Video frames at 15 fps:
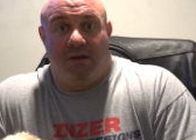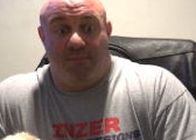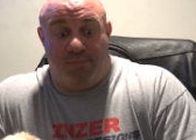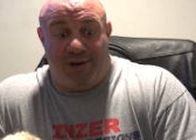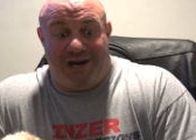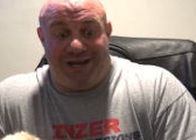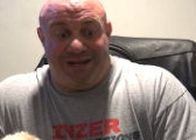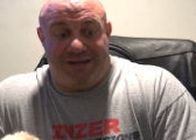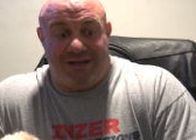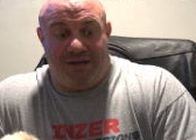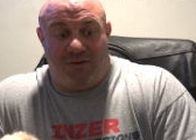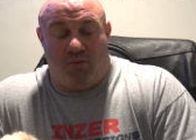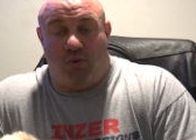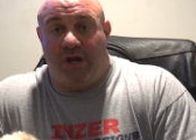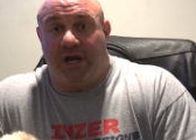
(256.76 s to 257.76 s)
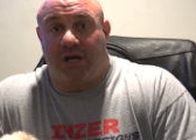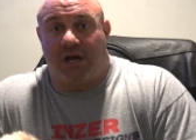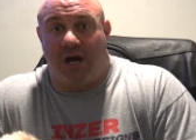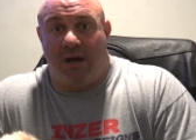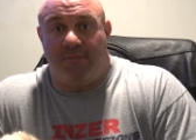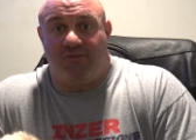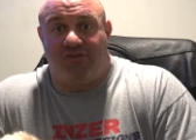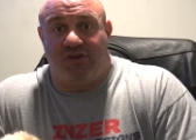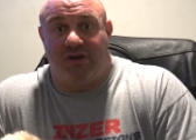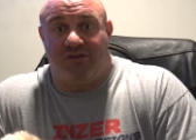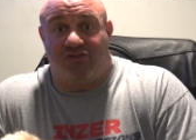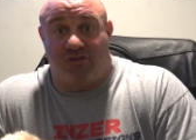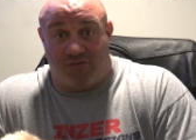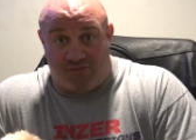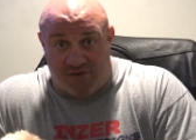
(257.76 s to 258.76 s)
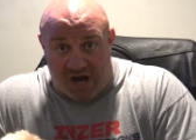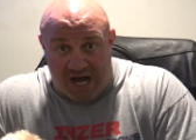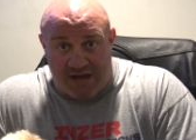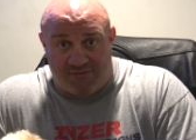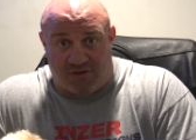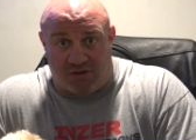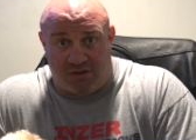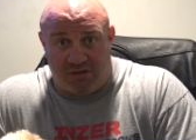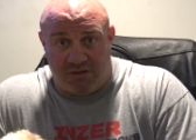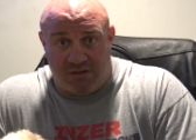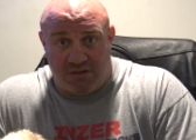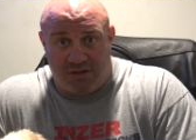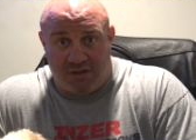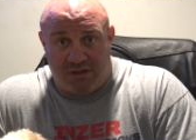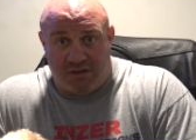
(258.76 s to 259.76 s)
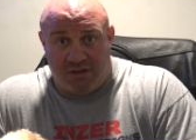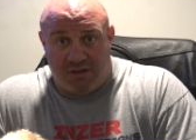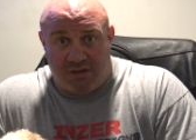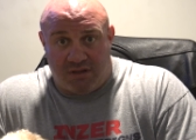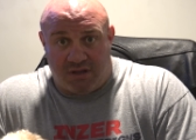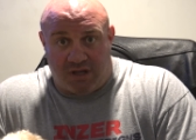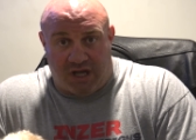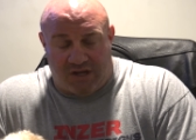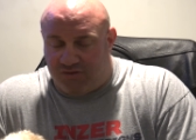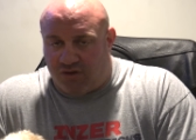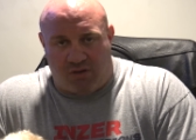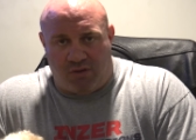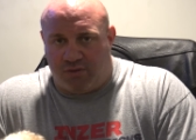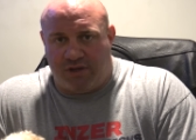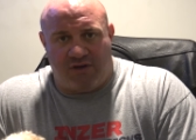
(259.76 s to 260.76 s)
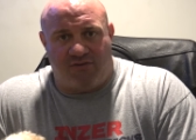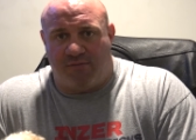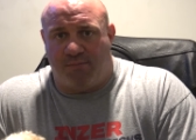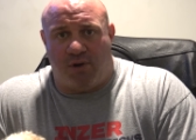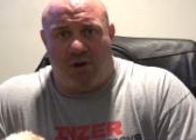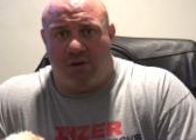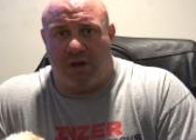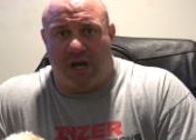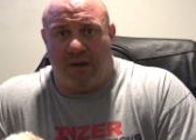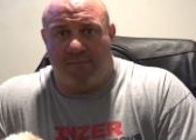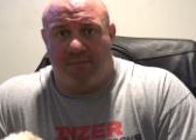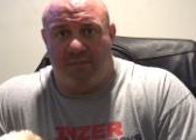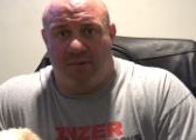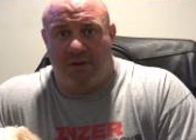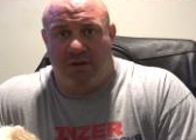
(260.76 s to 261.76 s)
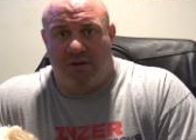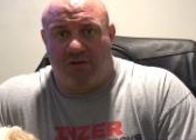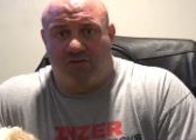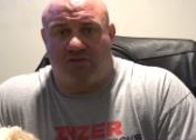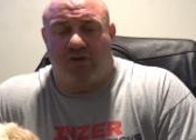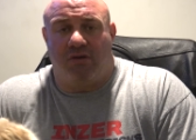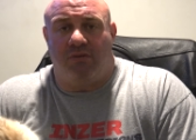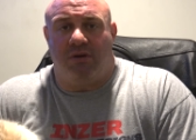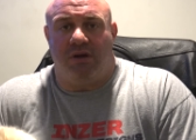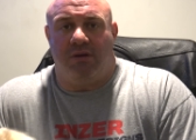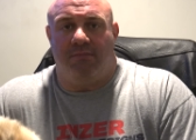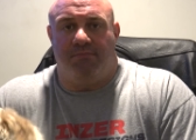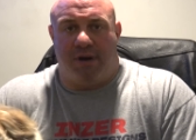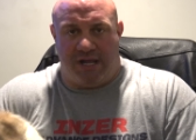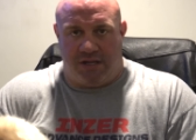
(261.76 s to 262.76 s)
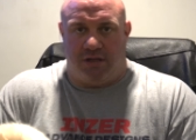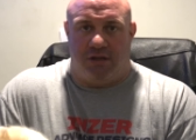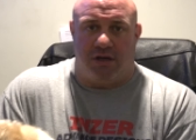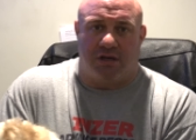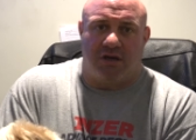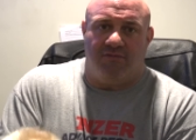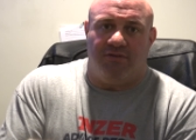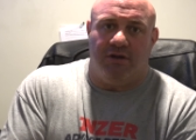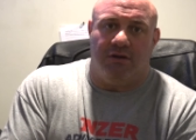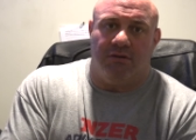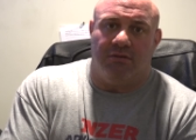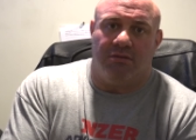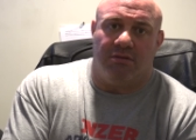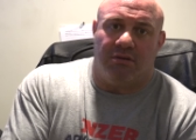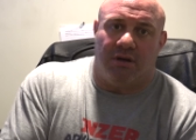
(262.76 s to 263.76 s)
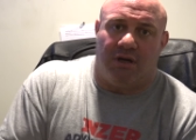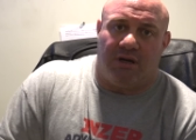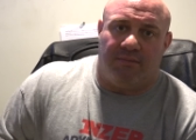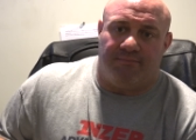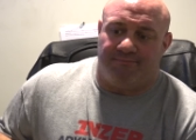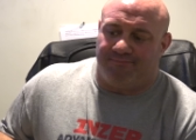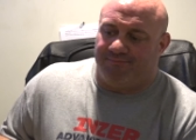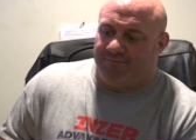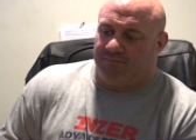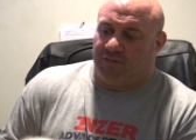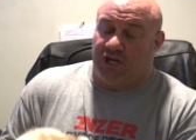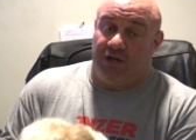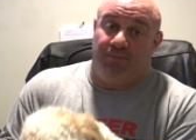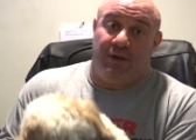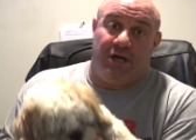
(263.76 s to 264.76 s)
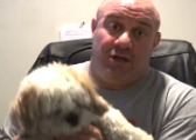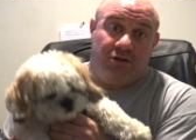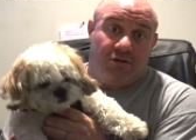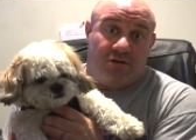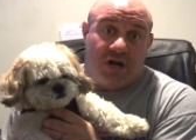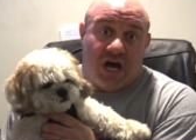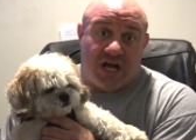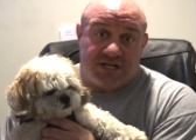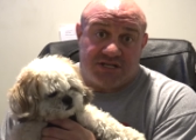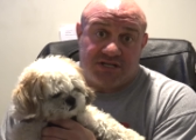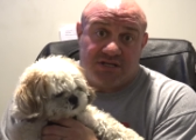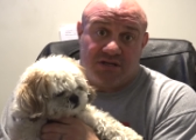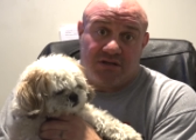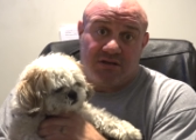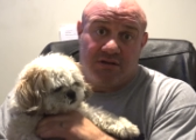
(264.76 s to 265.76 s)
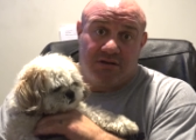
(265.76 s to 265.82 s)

But when it comes to survival, it's a whole different ballgame. So by the look of you, um, keep eating your nuts